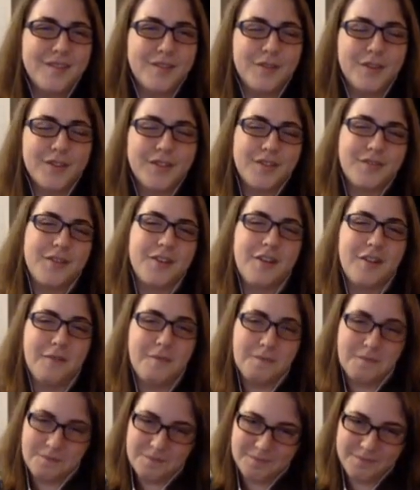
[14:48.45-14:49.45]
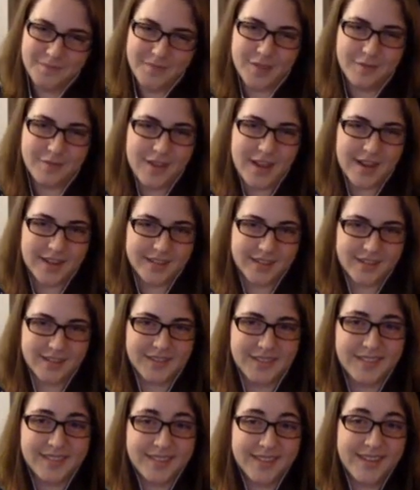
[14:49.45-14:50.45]
First of all, the fact
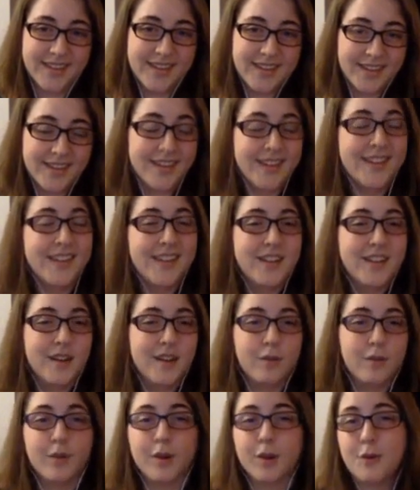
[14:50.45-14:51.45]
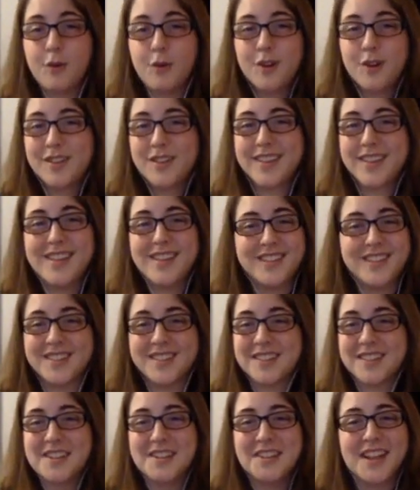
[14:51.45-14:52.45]
is recorders can
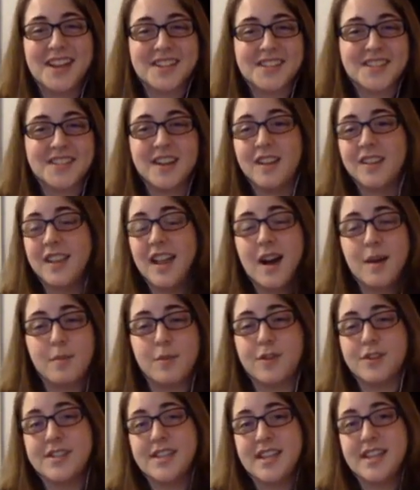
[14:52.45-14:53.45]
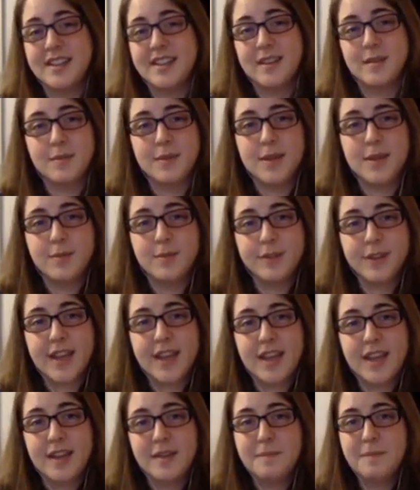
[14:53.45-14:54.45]
just collect a lot more data than people
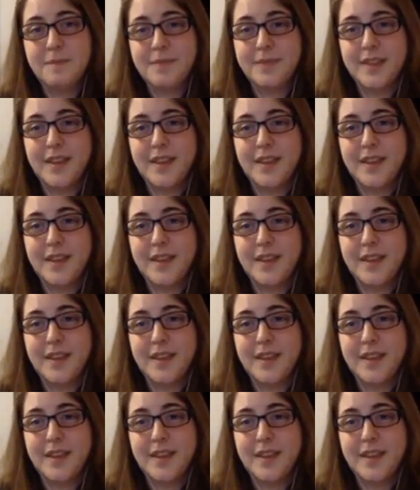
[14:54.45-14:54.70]
can.